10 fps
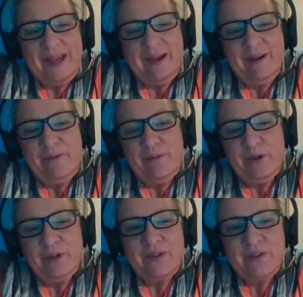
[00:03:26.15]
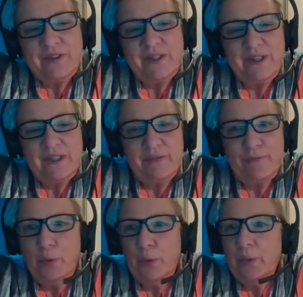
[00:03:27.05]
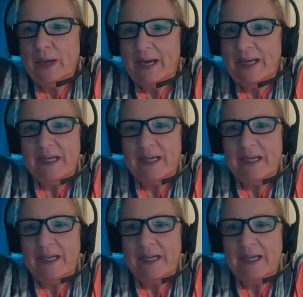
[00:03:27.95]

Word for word: our first foray